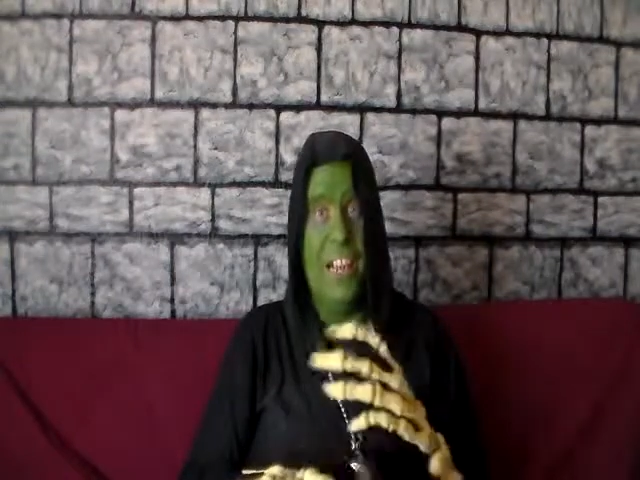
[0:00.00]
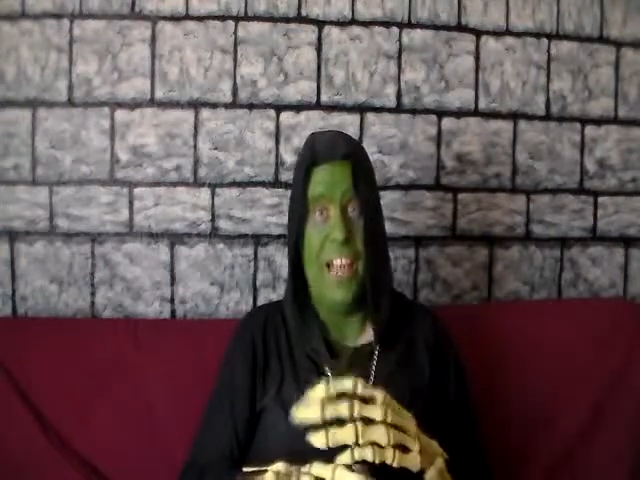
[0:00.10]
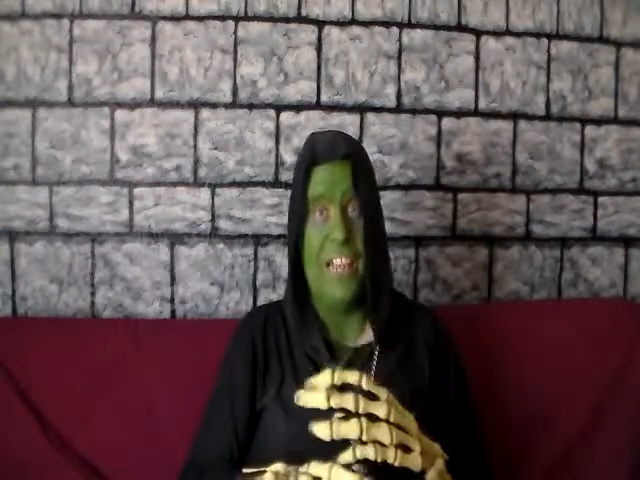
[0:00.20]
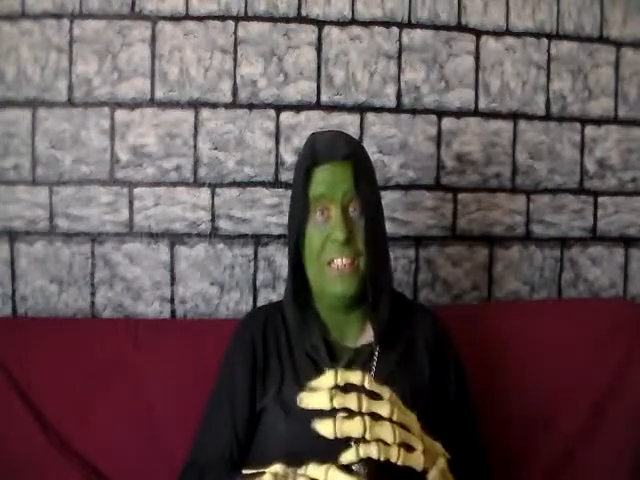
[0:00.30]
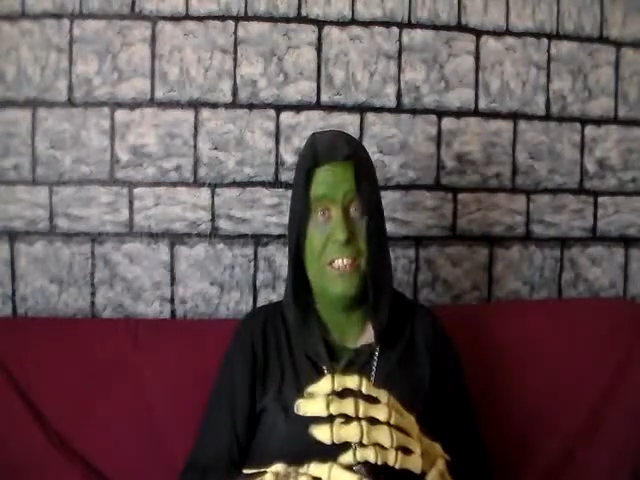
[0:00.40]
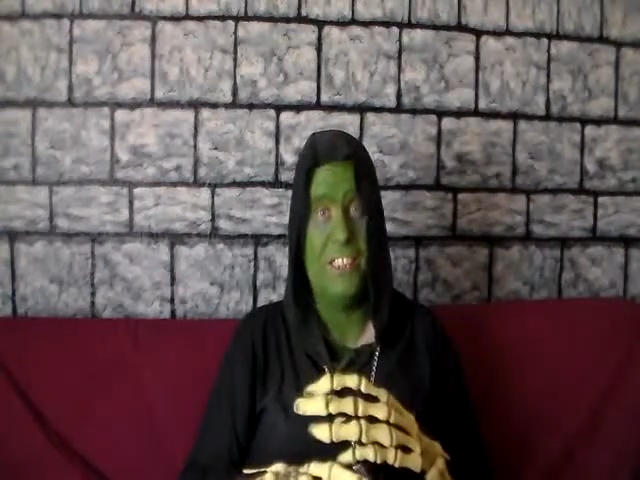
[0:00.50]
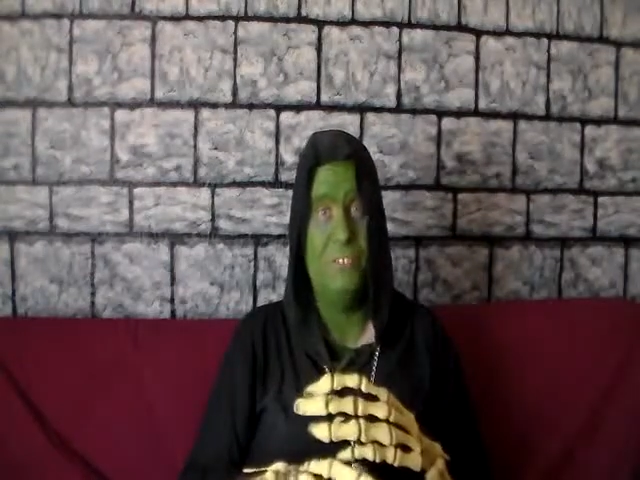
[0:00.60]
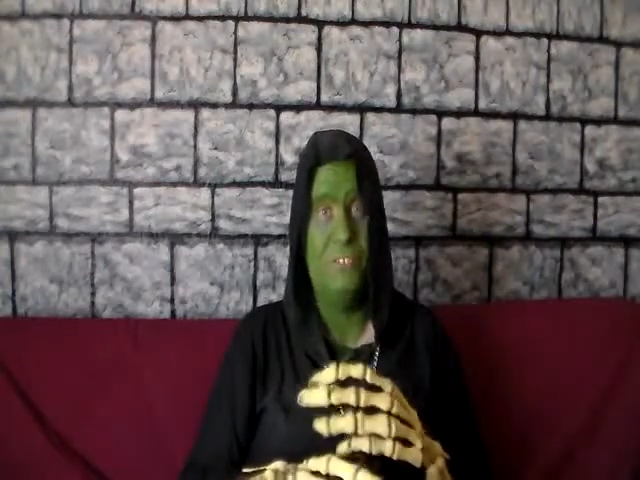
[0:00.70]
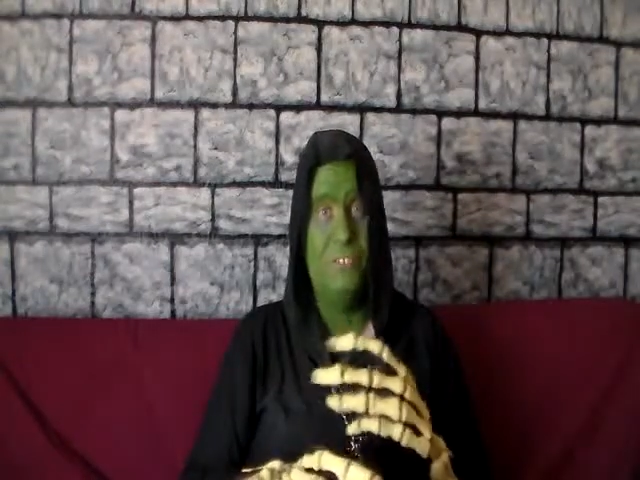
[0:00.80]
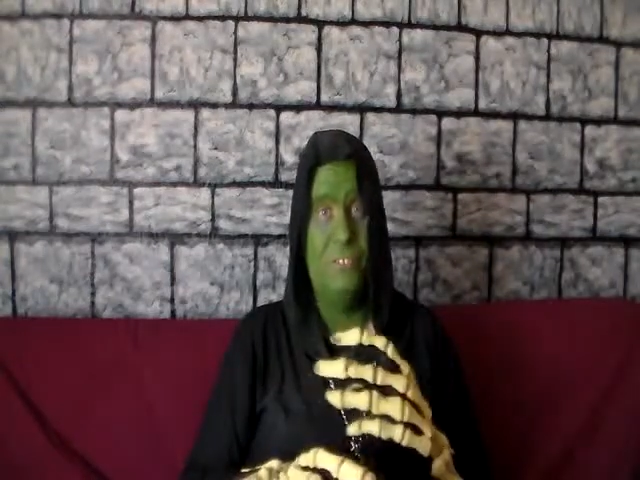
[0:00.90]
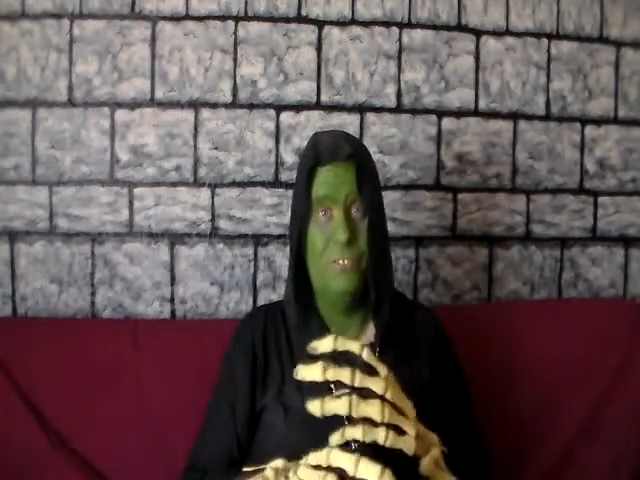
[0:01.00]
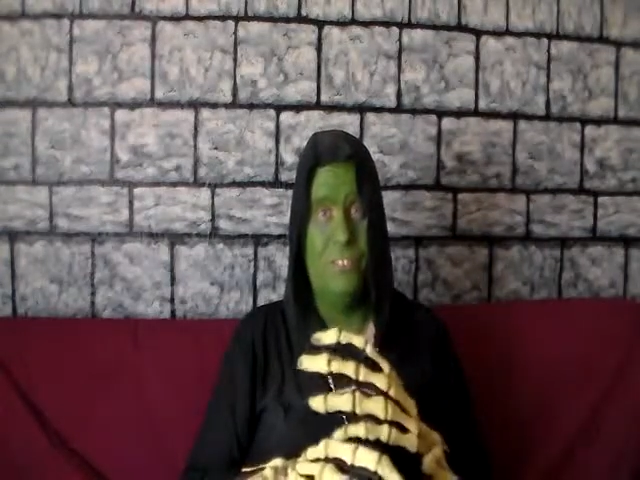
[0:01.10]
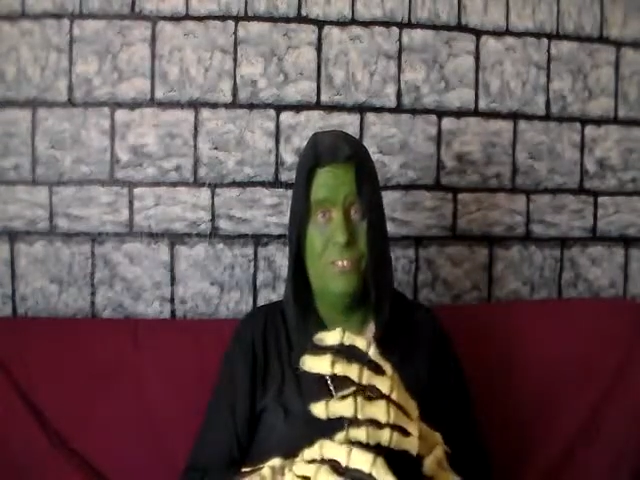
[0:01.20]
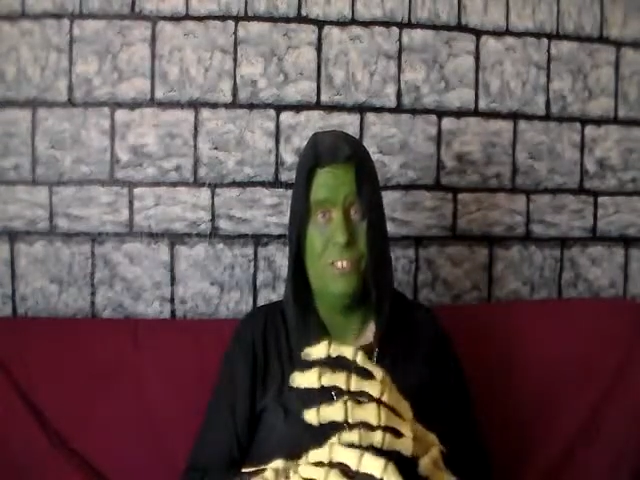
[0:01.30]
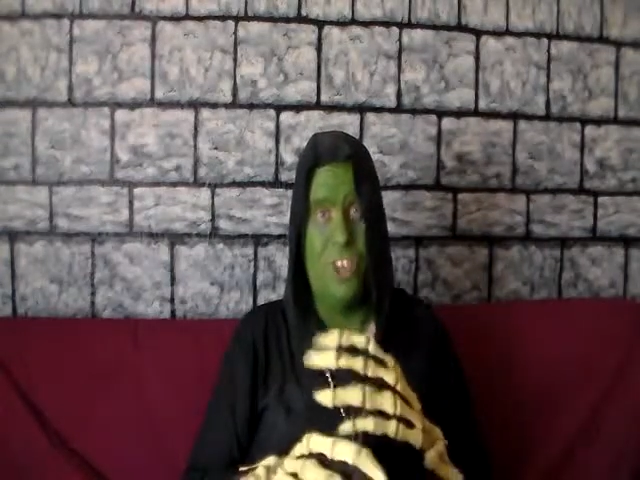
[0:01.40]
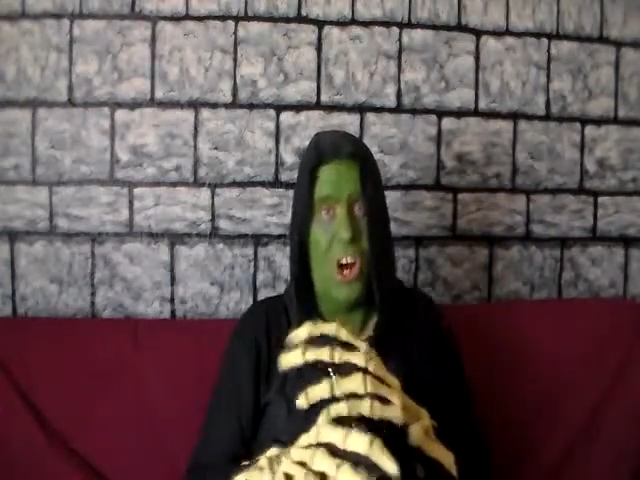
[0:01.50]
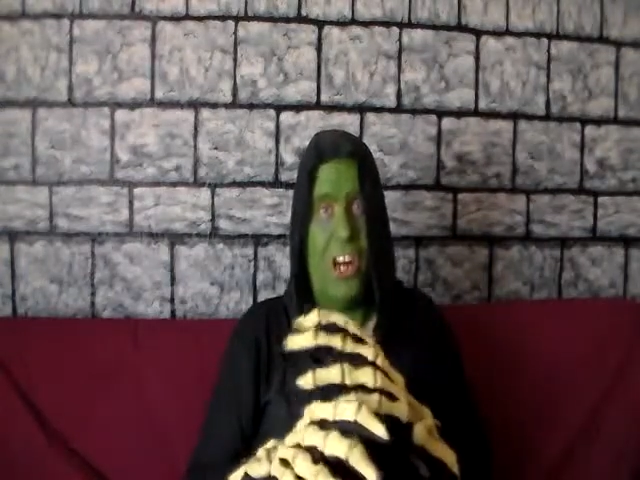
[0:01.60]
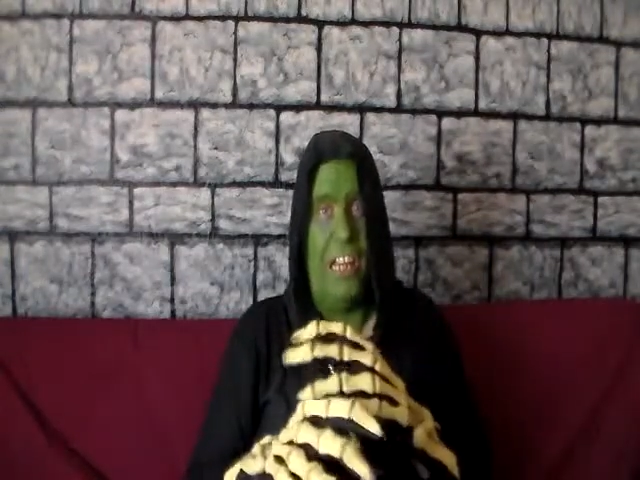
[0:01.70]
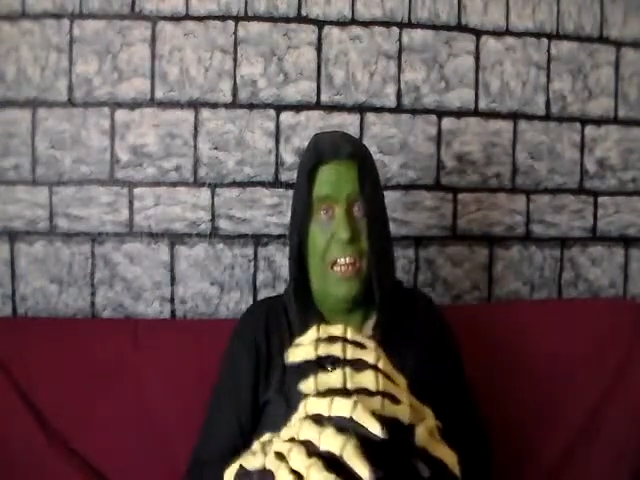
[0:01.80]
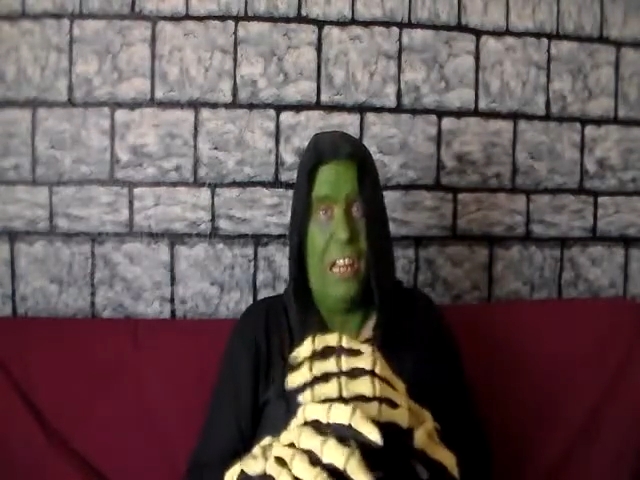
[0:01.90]
last
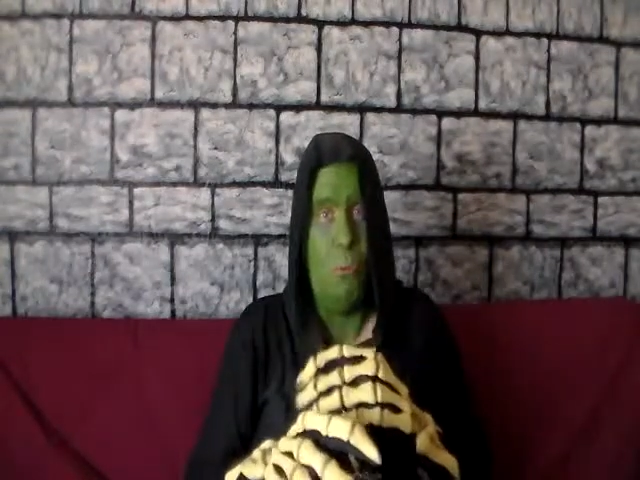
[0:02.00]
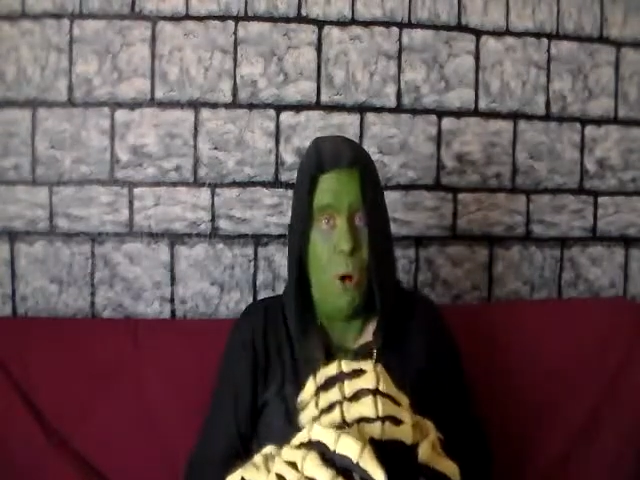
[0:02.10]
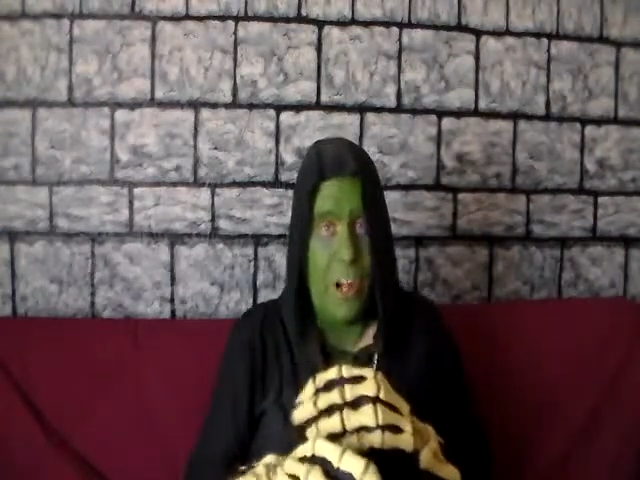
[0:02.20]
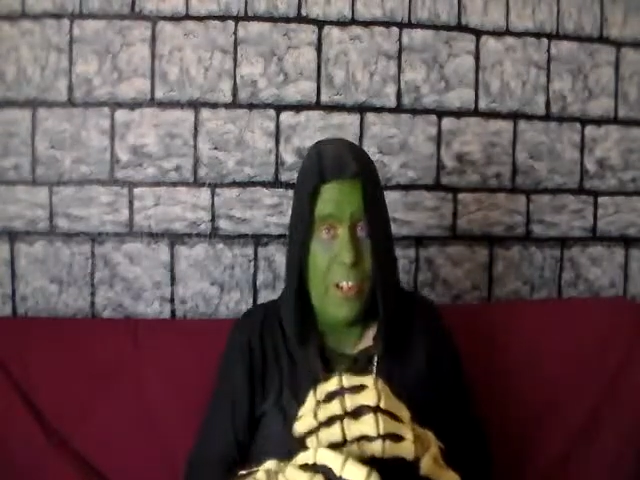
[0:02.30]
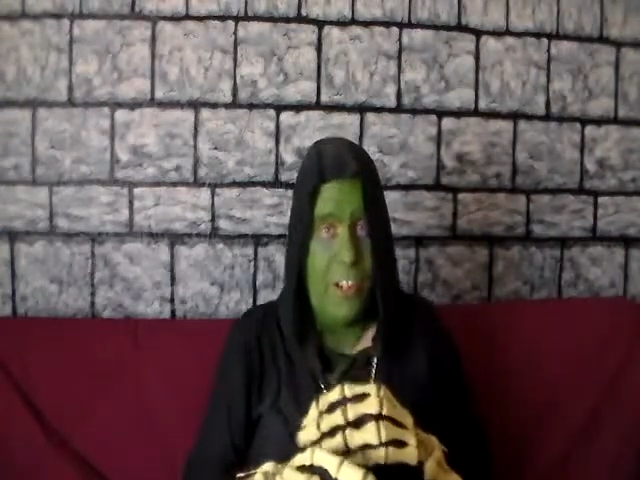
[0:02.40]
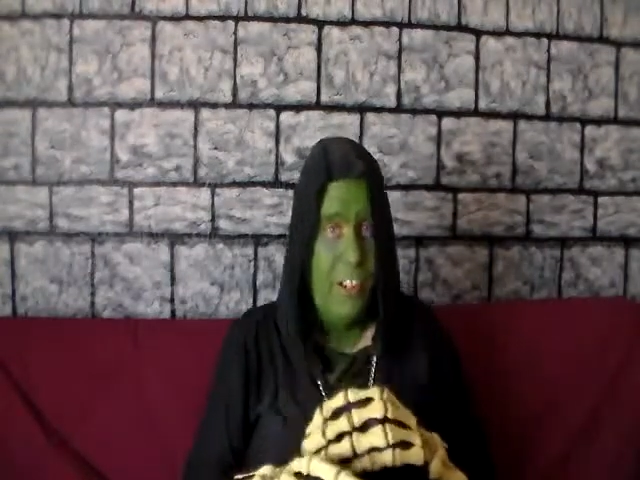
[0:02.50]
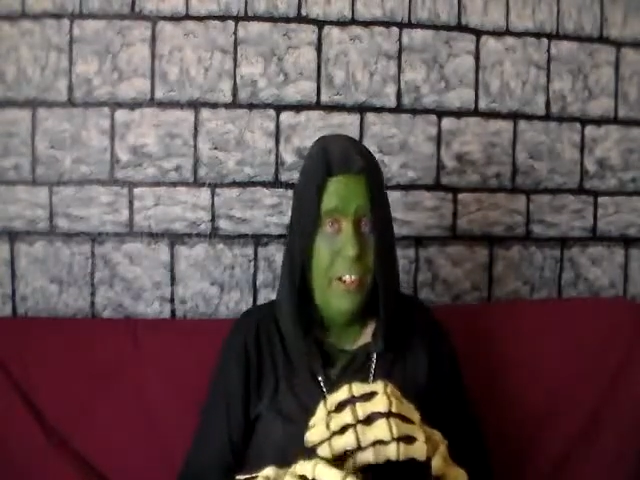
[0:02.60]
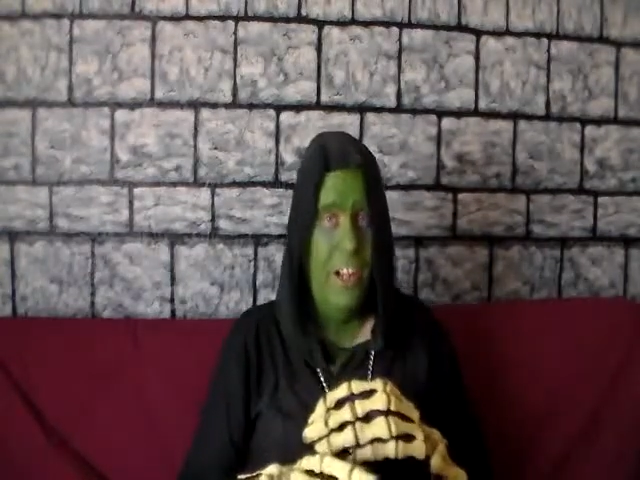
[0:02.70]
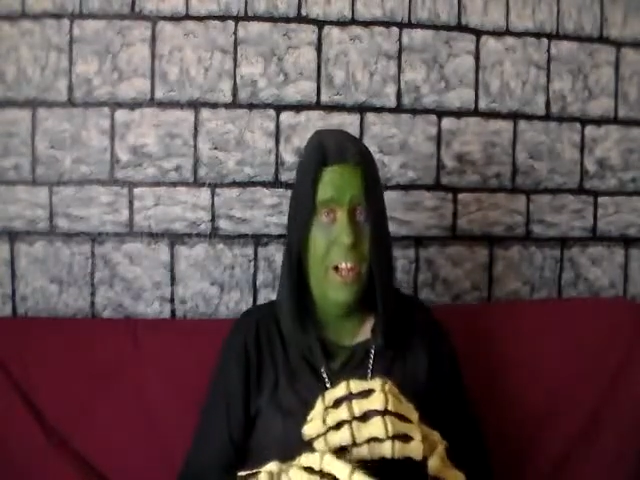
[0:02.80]
gnarly little one.